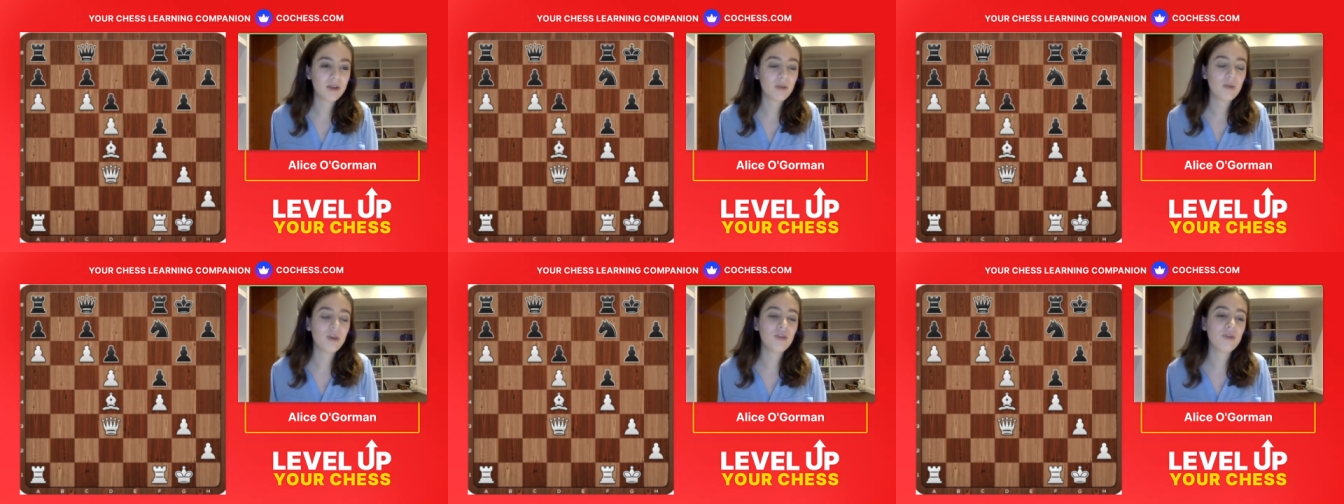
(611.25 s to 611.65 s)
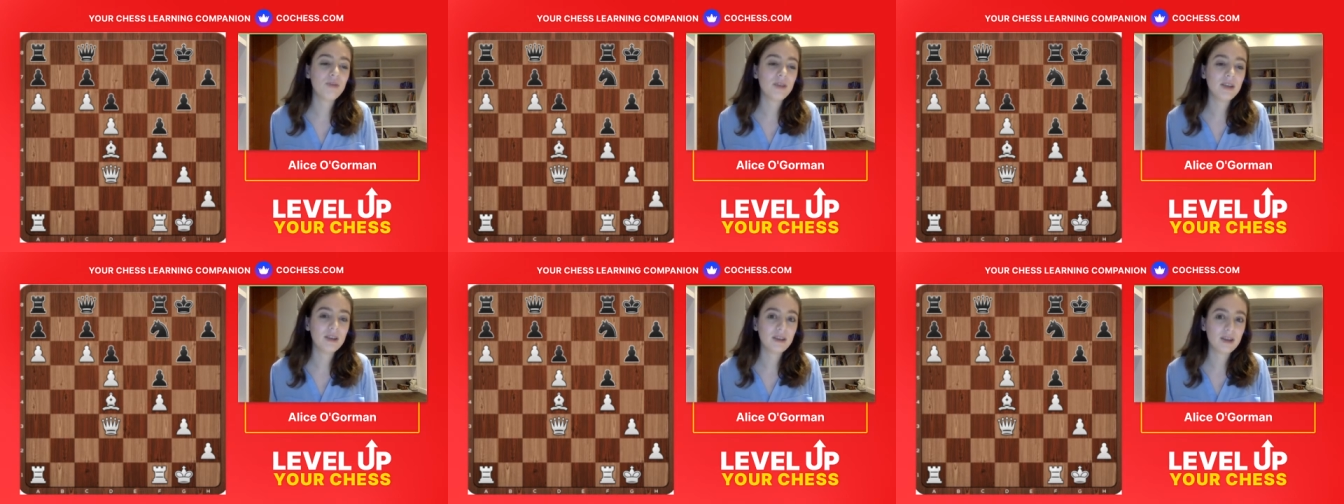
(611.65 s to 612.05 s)
And
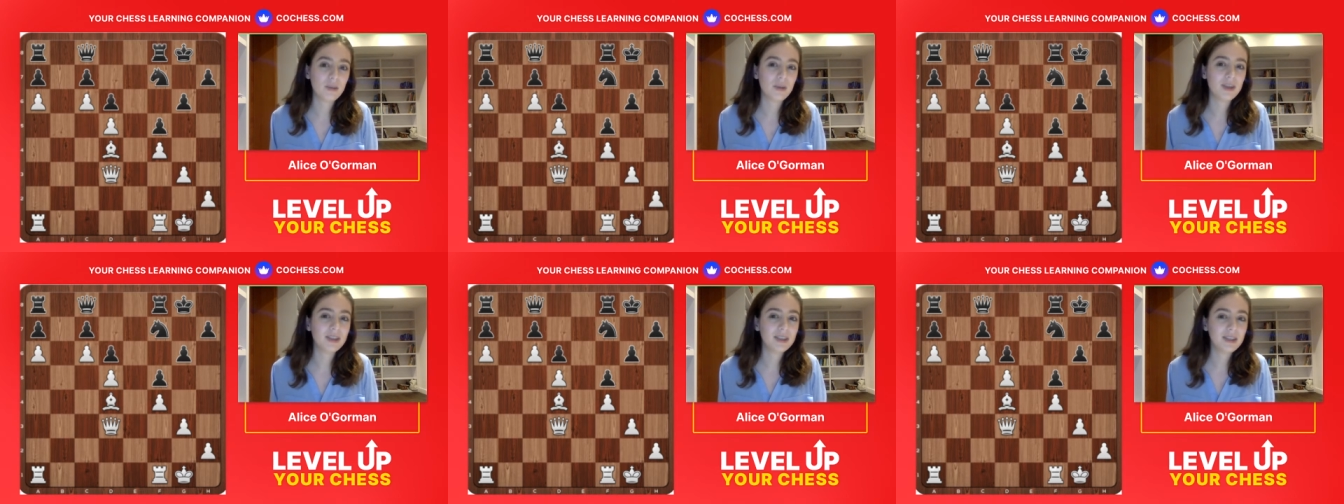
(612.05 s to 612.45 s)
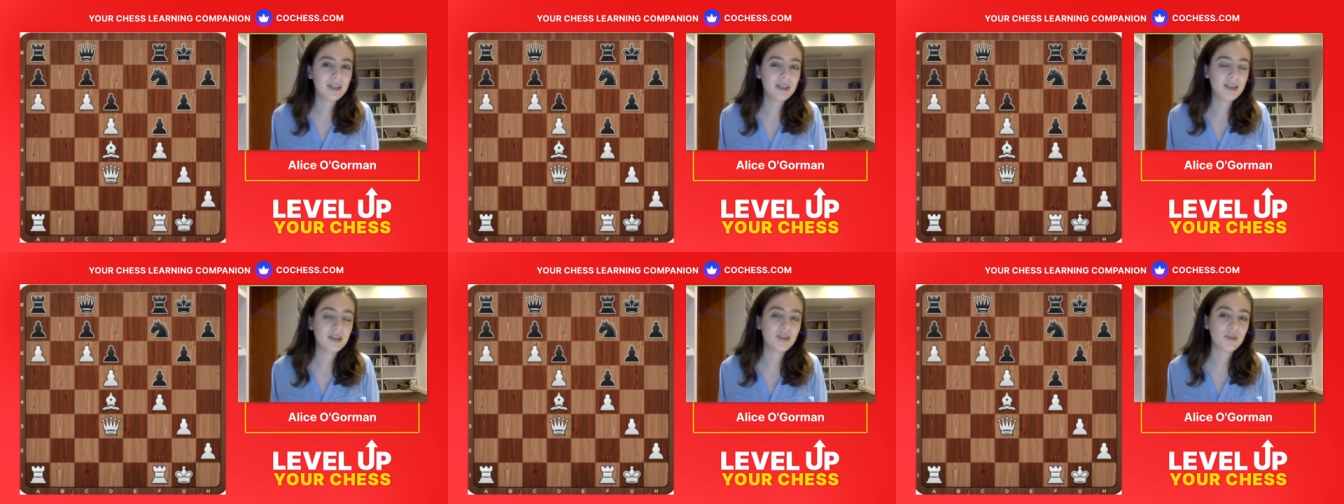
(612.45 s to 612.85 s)
we can see
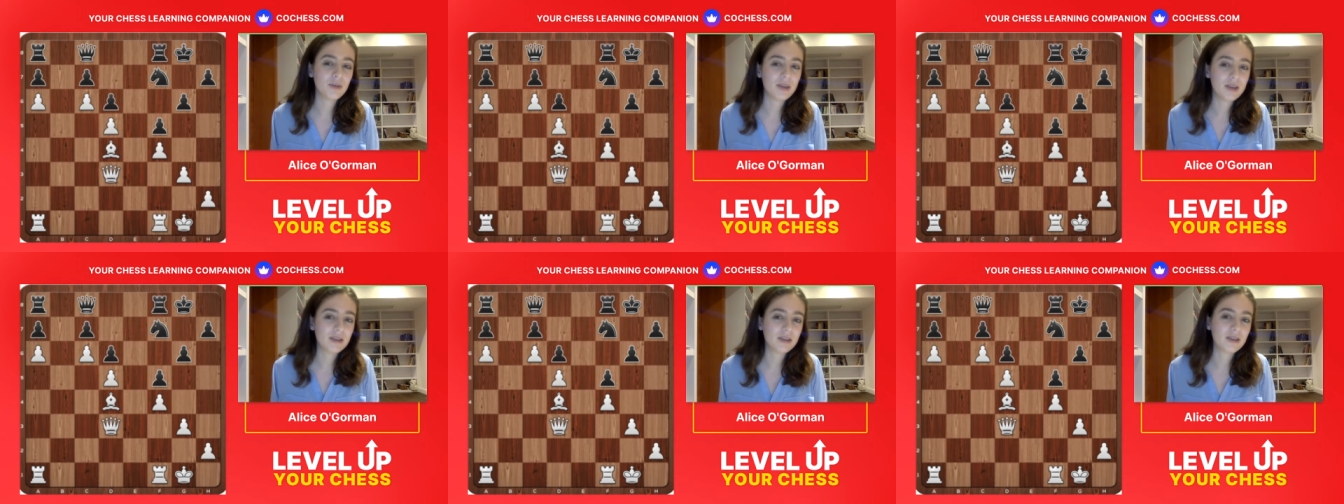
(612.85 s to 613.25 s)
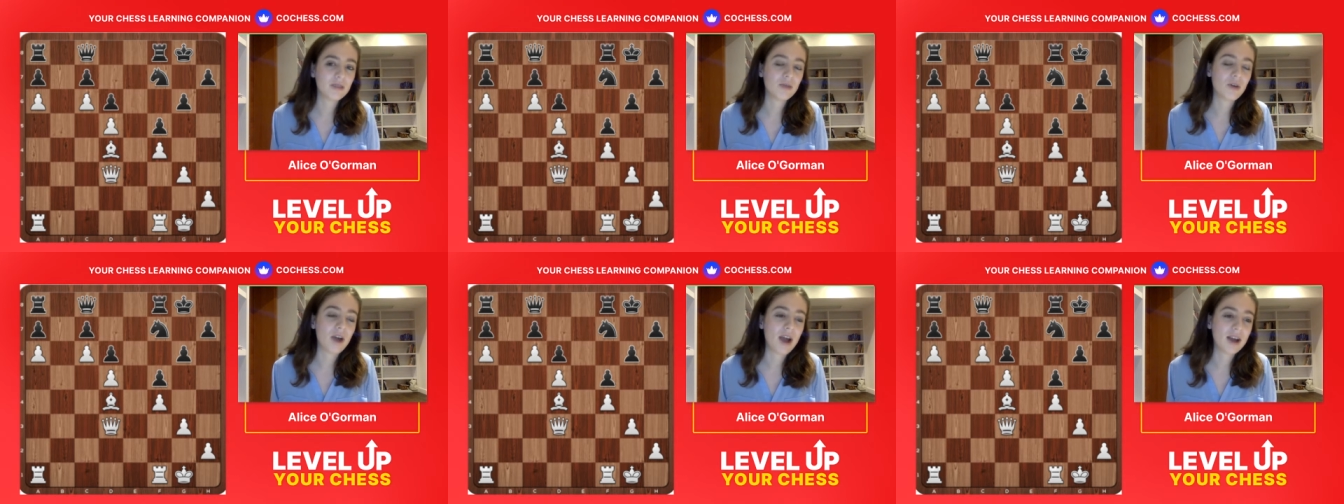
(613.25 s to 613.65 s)
here your pieces are
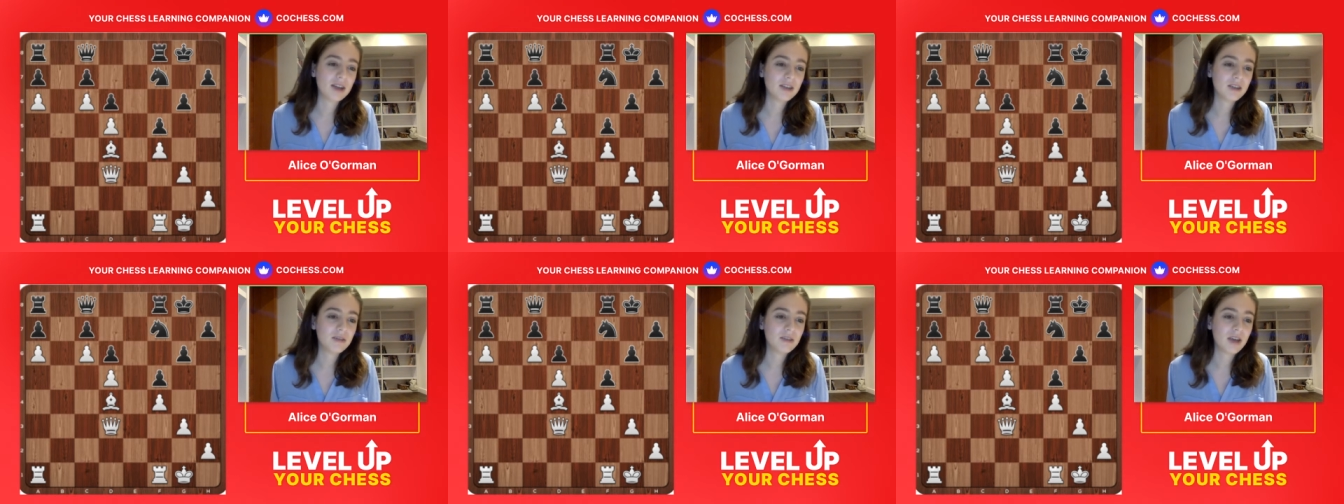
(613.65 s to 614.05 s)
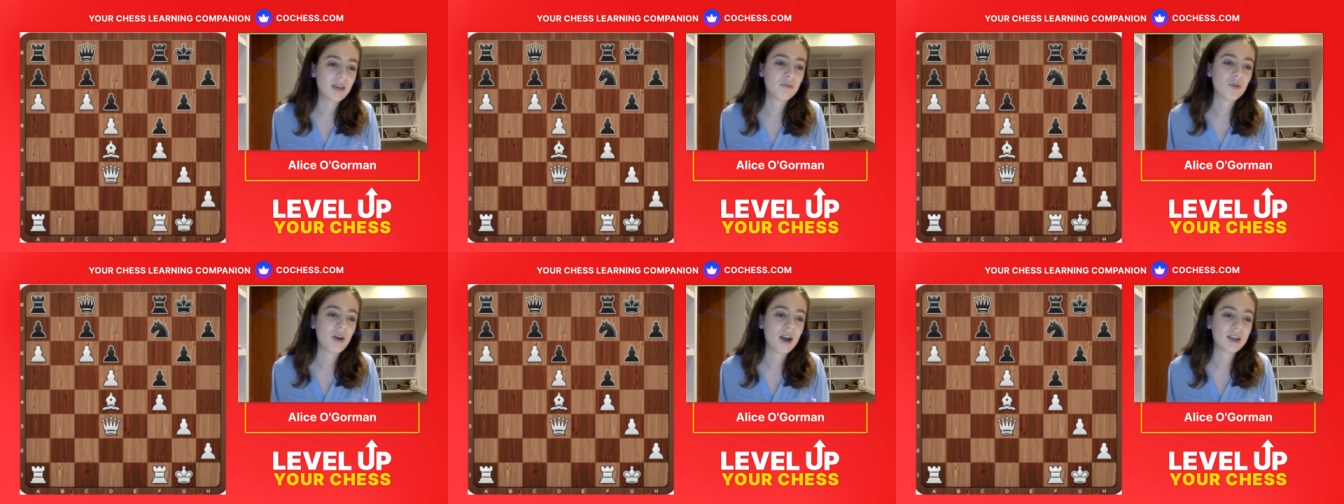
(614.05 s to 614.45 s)
more active and
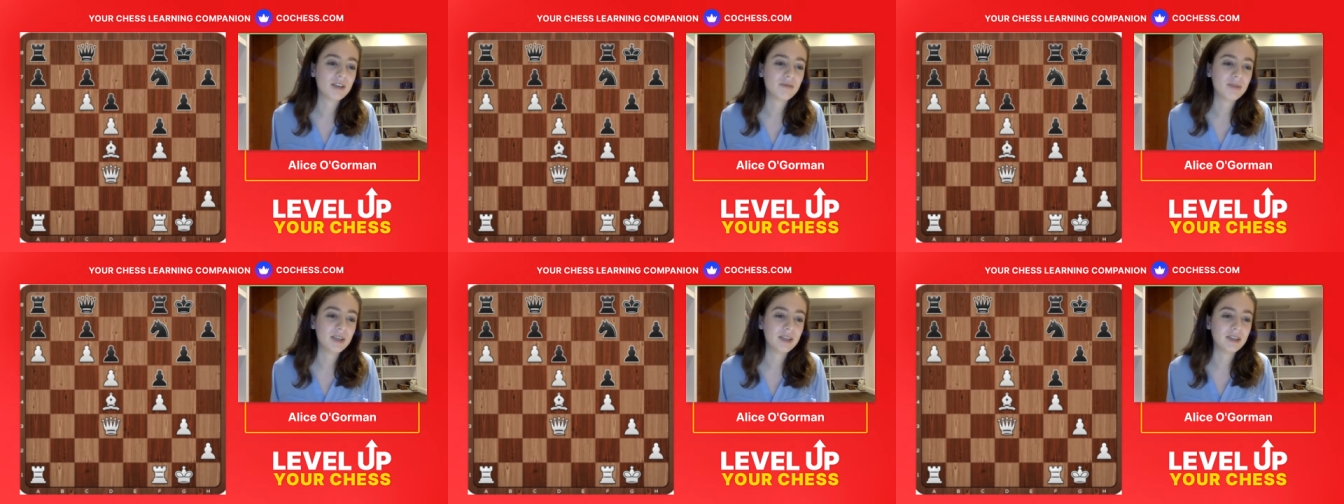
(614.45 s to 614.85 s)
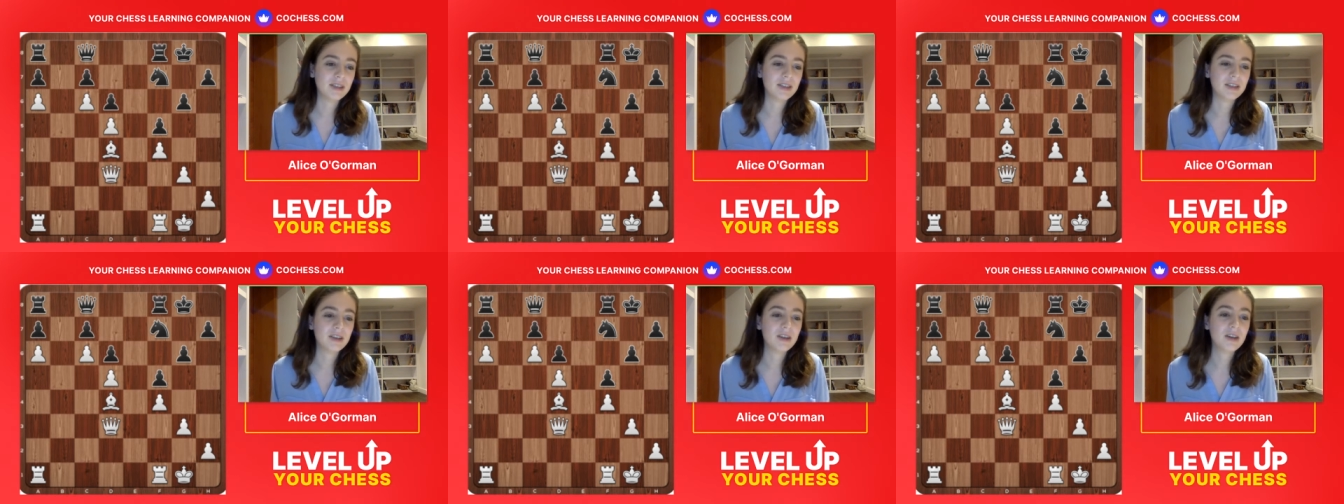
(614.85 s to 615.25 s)
more active
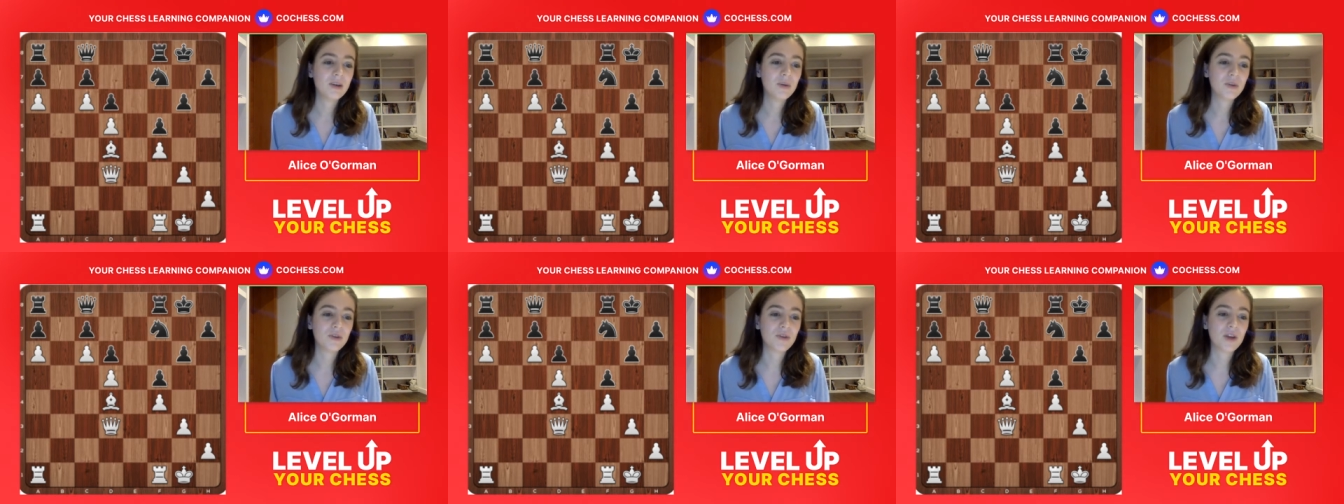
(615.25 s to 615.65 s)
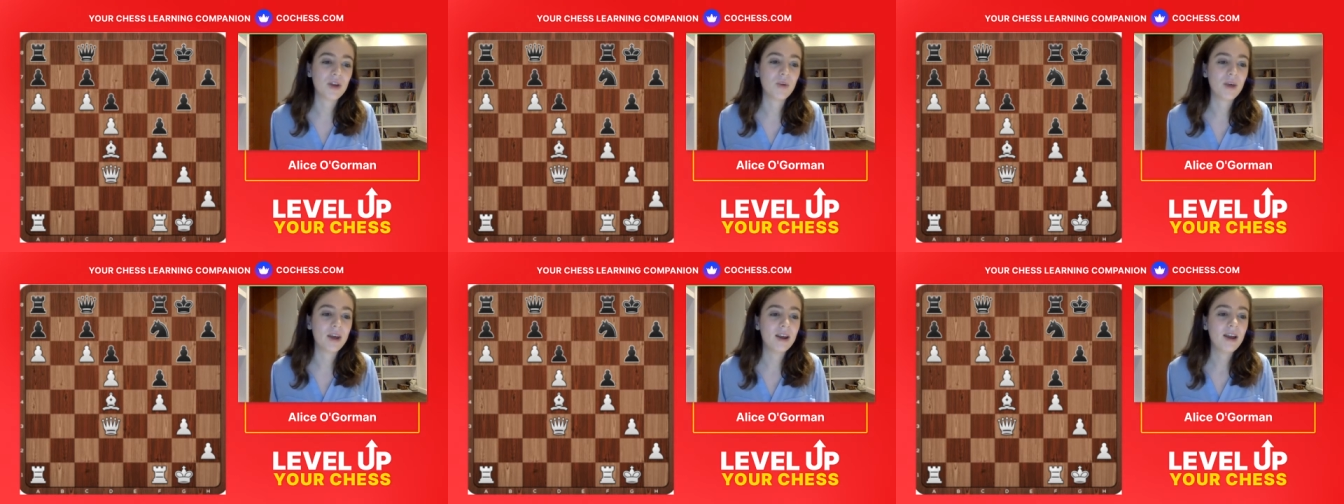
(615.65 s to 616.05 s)
pieces will create a
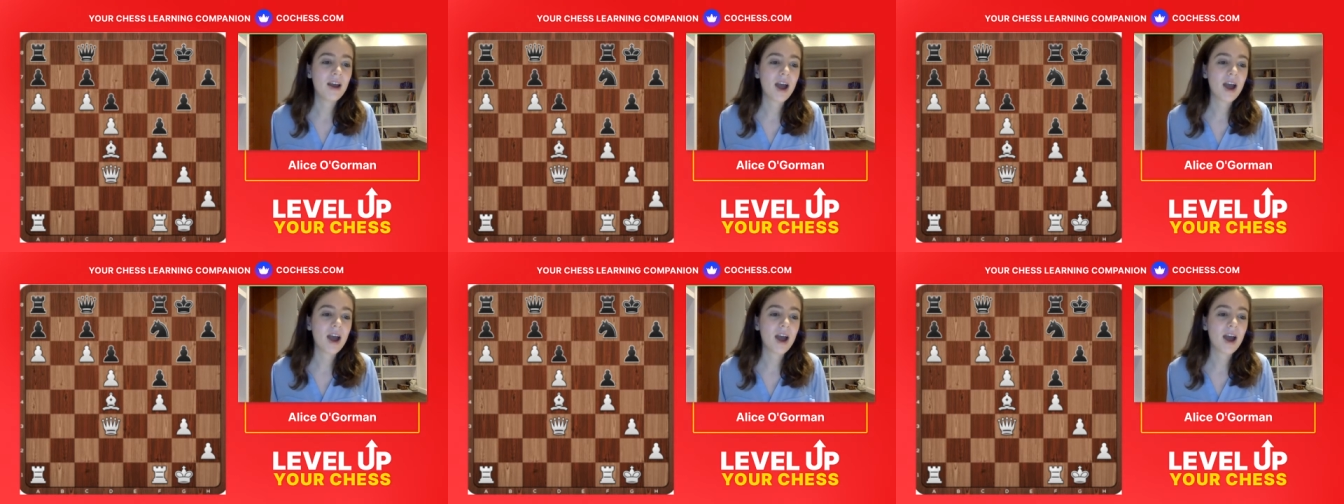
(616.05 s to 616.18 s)
win.